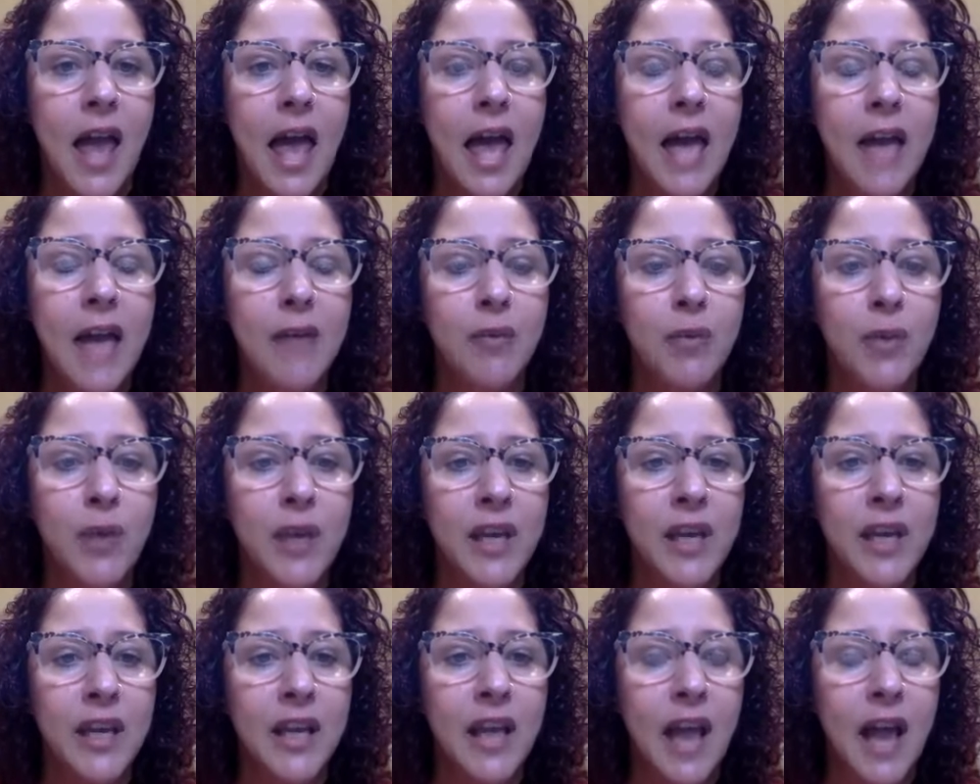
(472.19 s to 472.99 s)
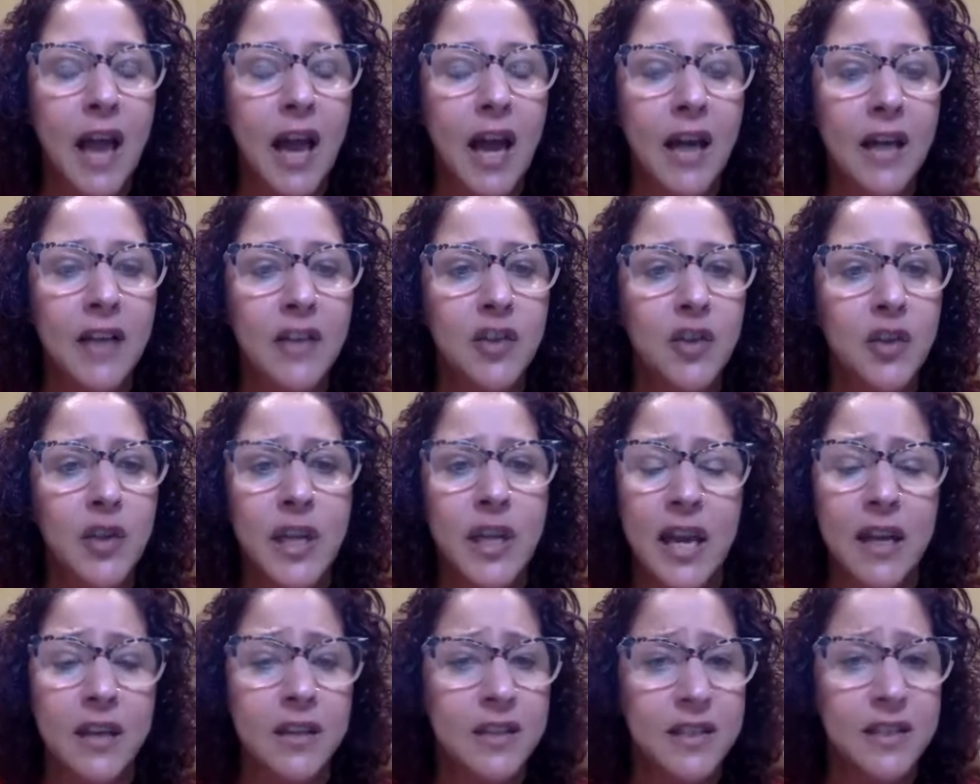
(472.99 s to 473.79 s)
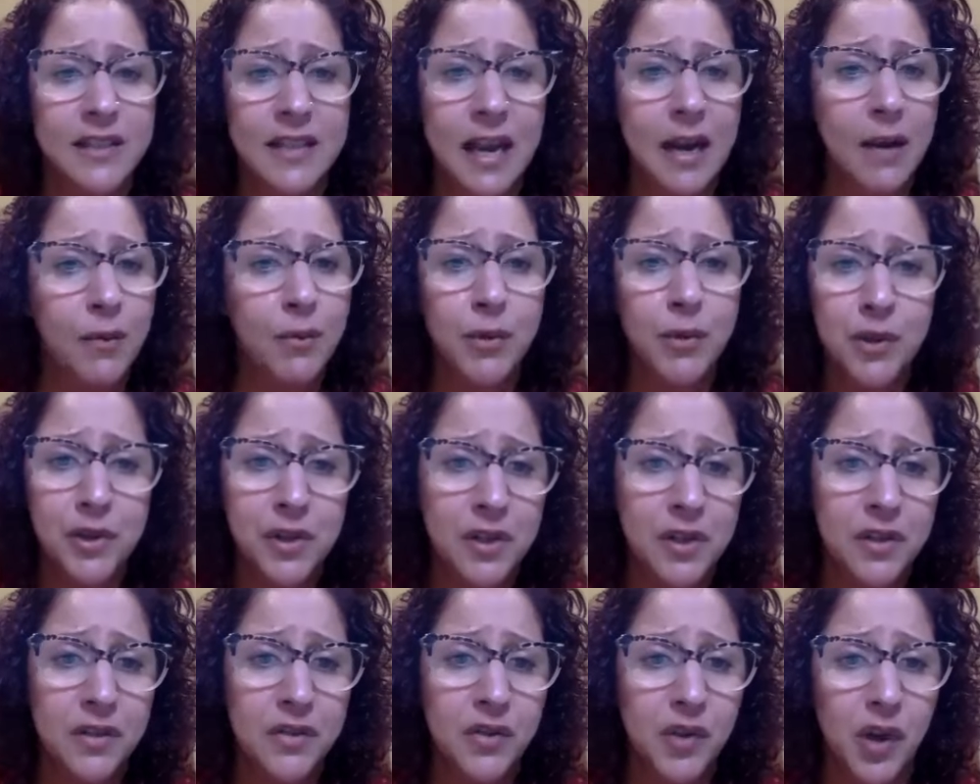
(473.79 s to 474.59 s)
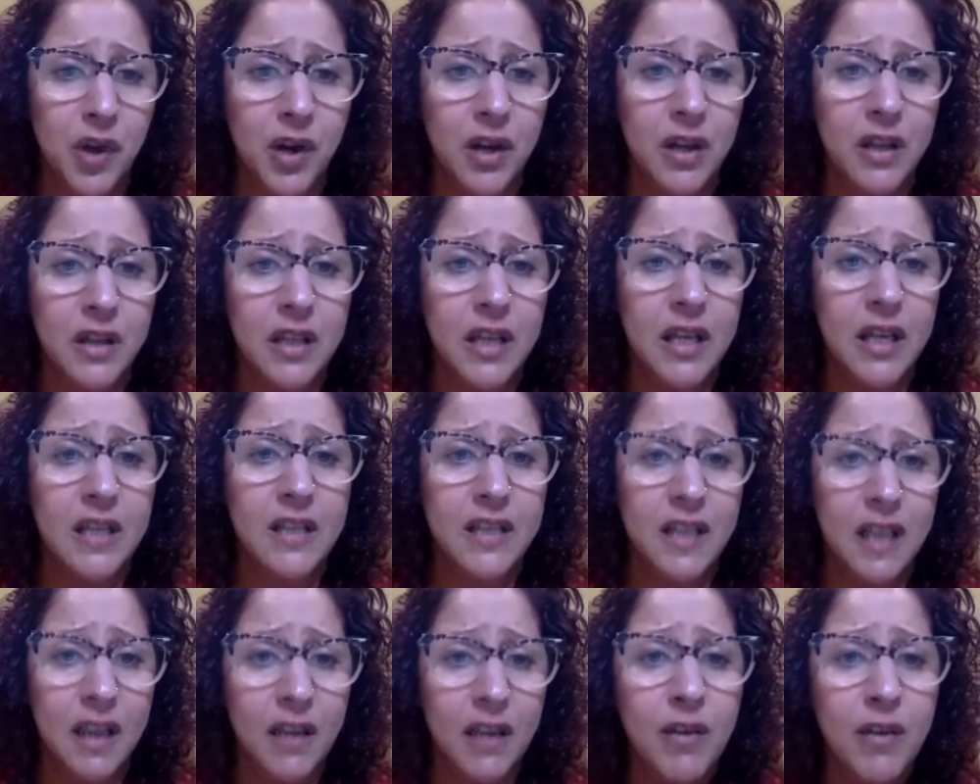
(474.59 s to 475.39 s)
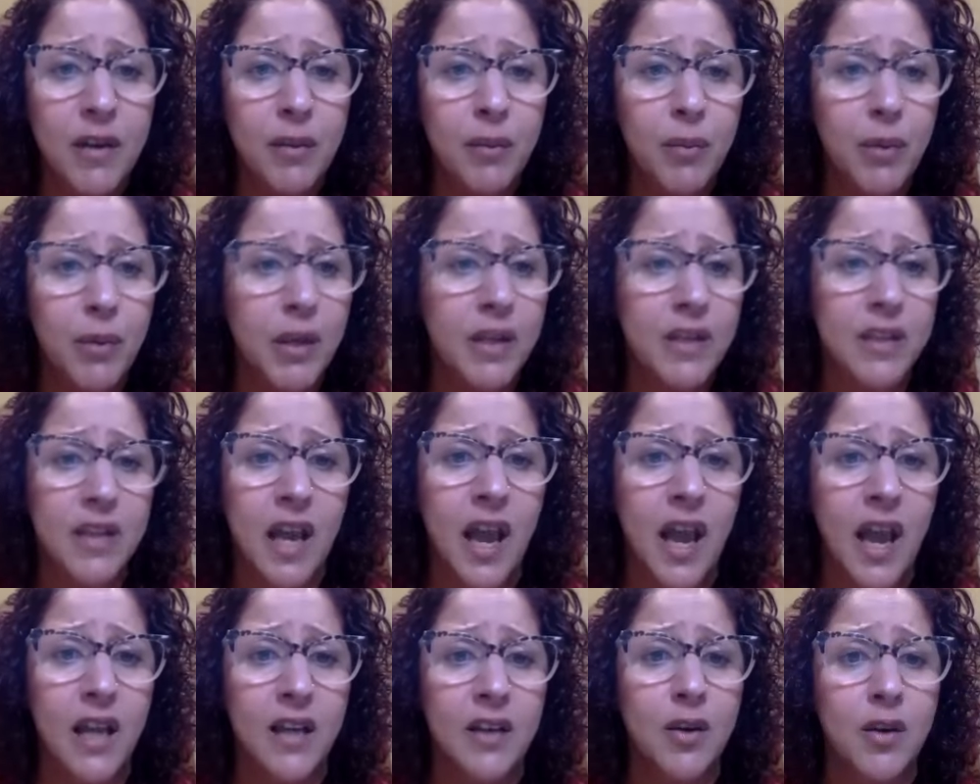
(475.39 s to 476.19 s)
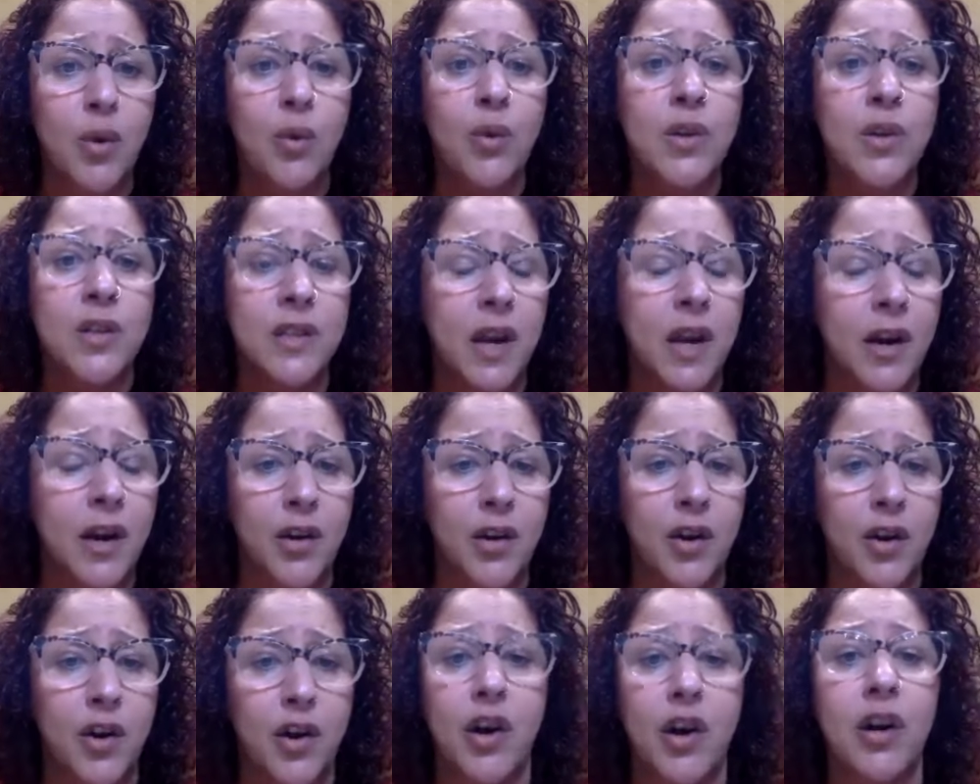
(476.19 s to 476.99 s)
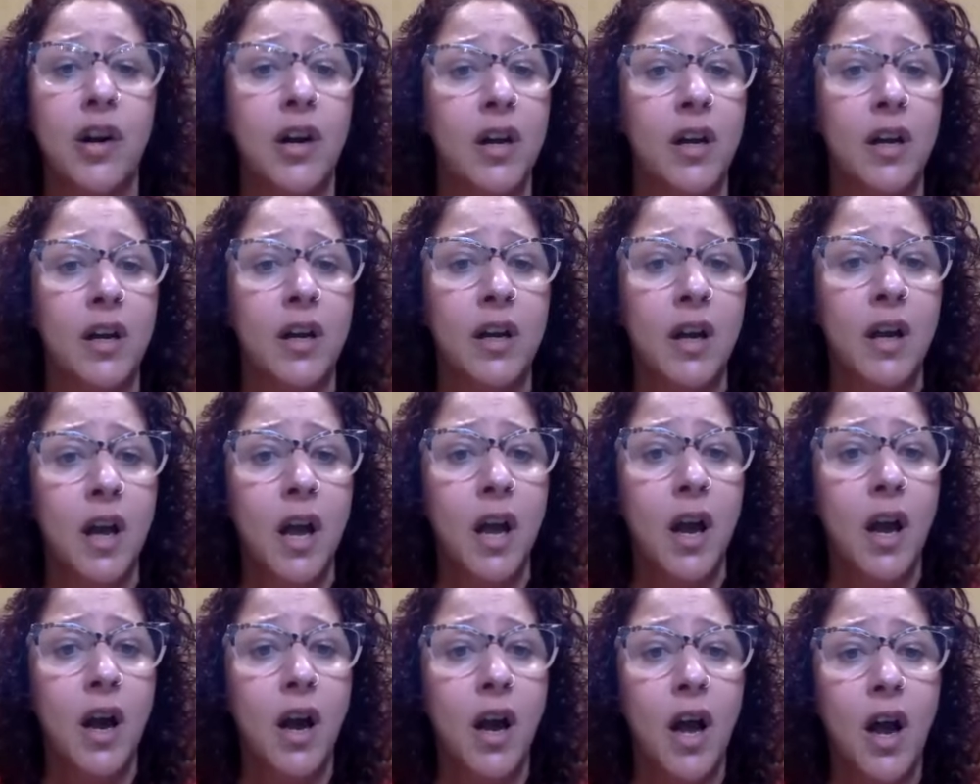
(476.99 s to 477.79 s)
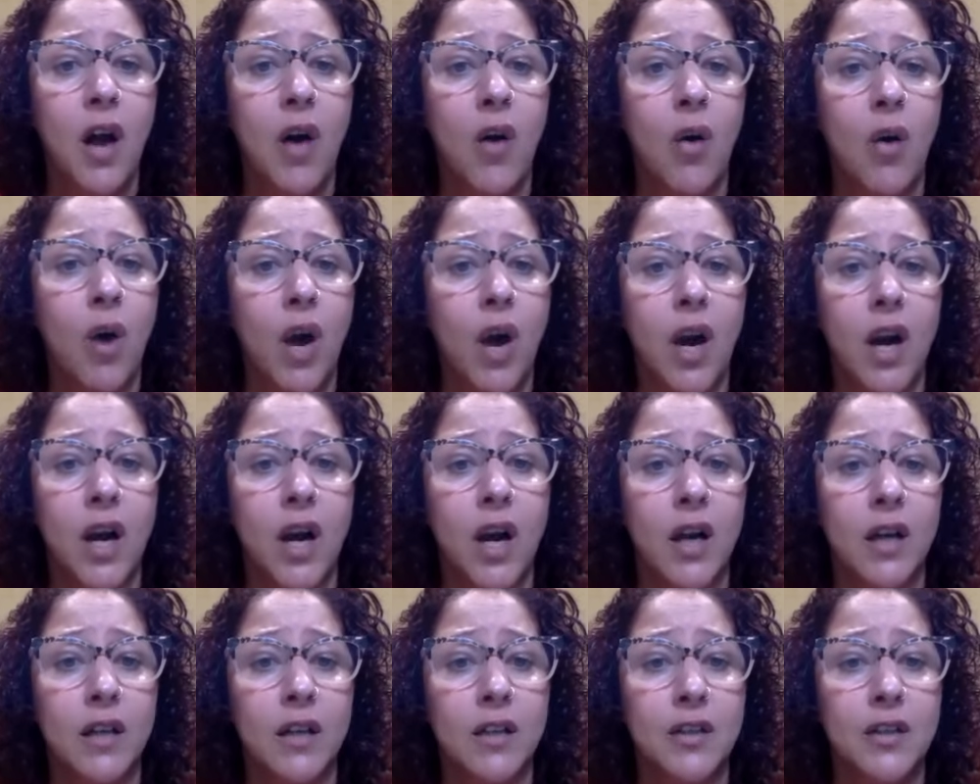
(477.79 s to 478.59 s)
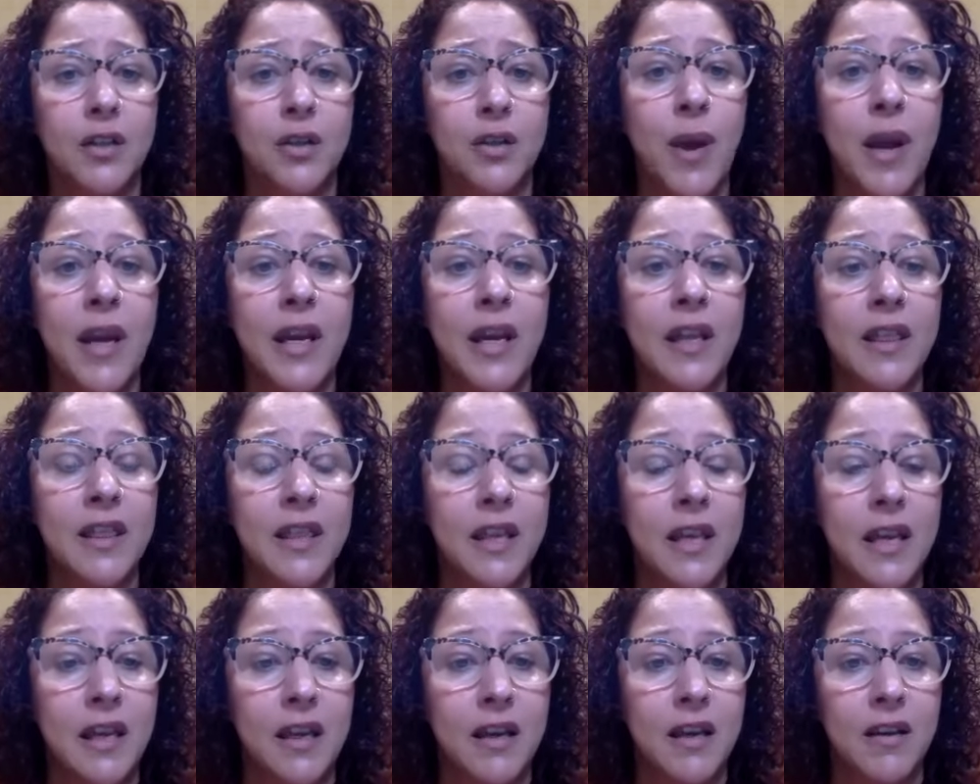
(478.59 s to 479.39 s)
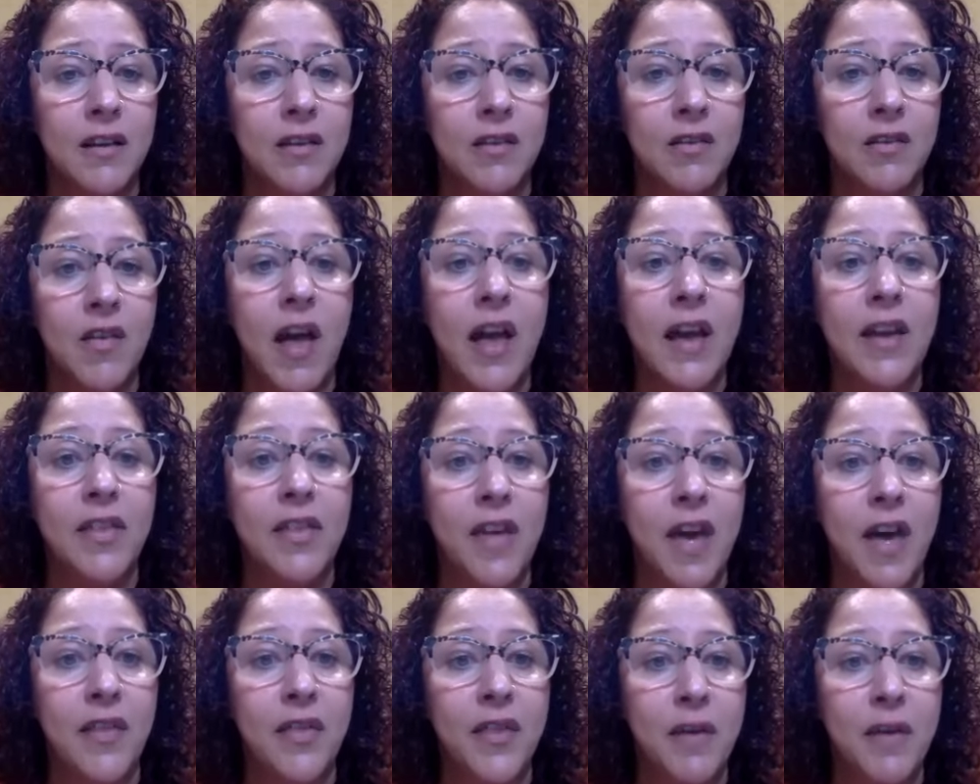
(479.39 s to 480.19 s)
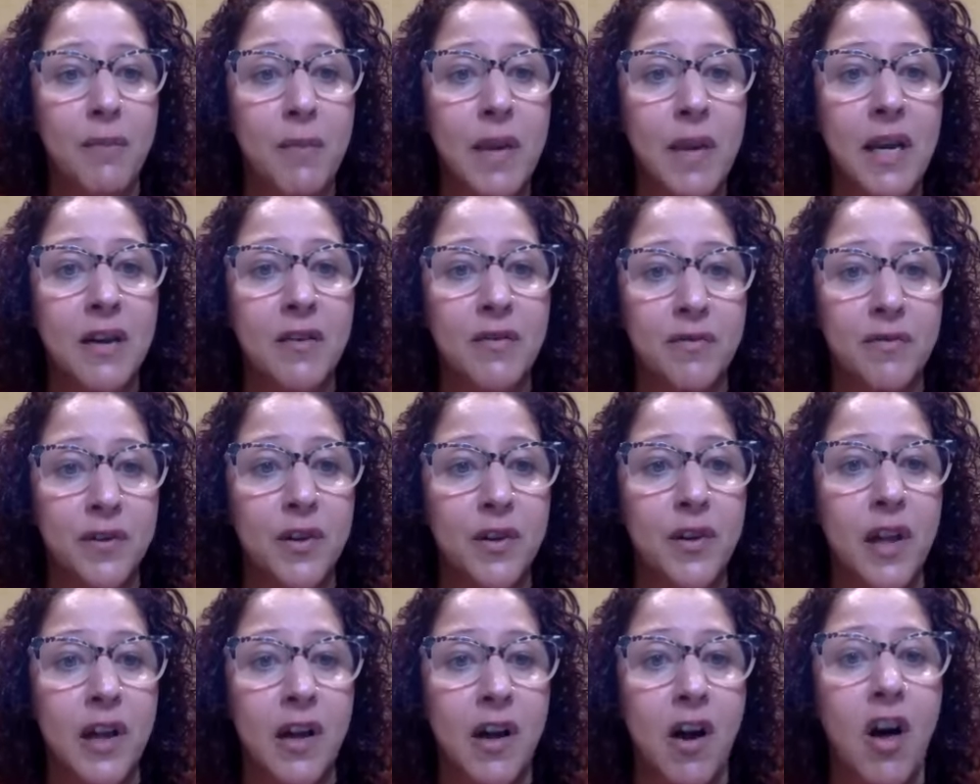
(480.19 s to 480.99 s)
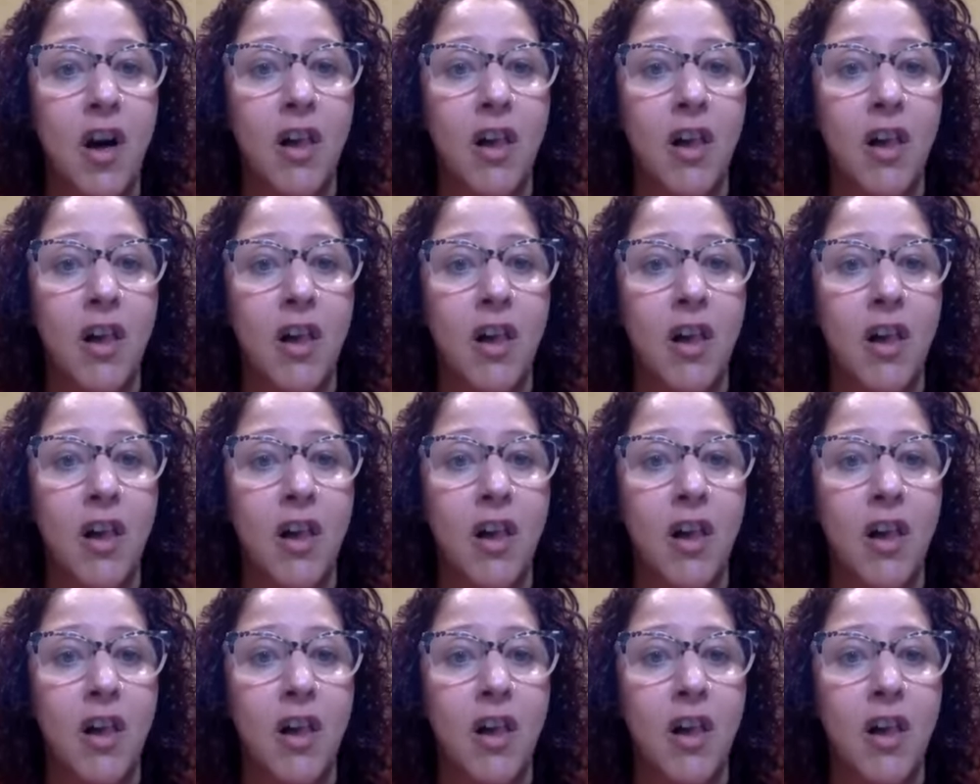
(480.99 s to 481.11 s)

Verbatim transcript: And we actually had sandwiches on Thanksgiving because I had no desire to cook or yeah. do anything like that that made it feel like a